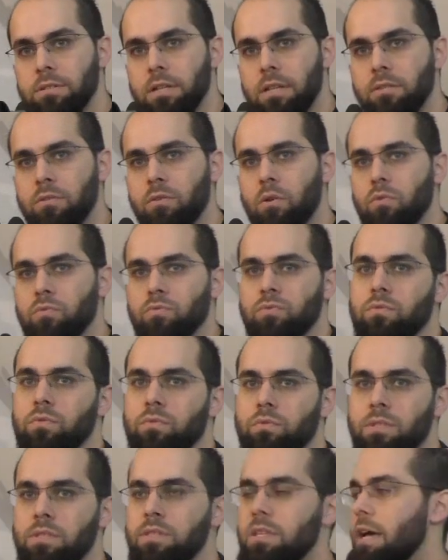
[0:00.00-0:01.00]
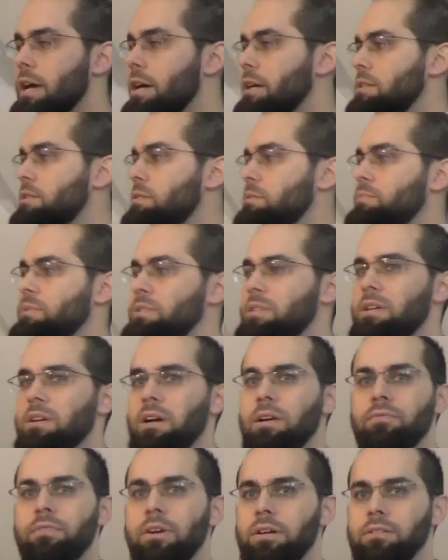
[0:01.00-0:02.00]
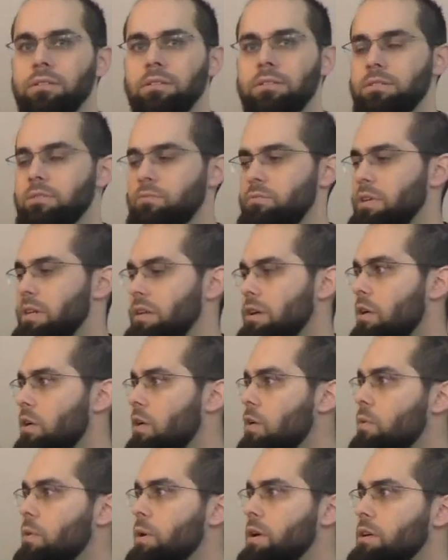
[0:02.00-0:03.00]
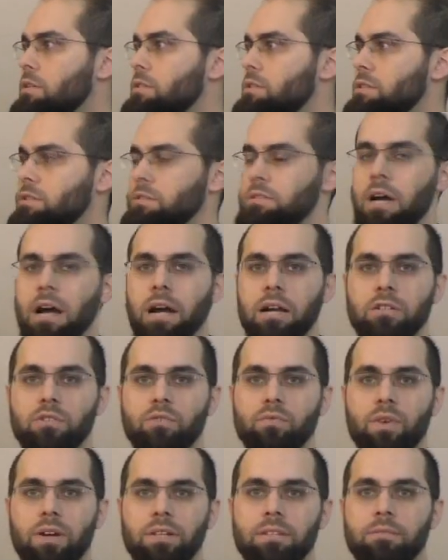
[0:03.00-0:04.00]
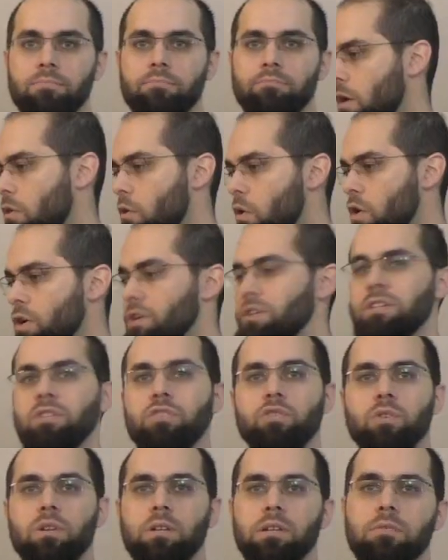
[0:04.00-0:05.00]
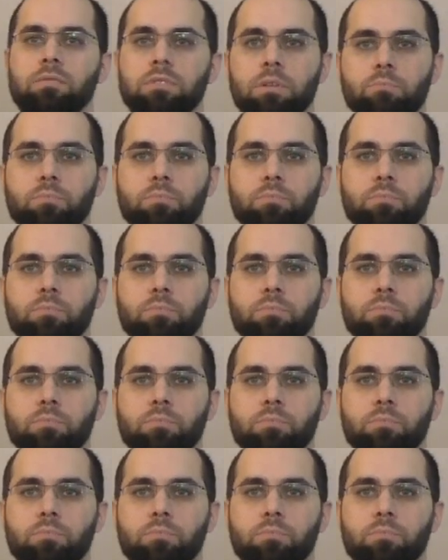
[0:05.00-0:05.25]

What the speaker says: that goes on the side, but I find it really awkward and hard to find a corner to leave the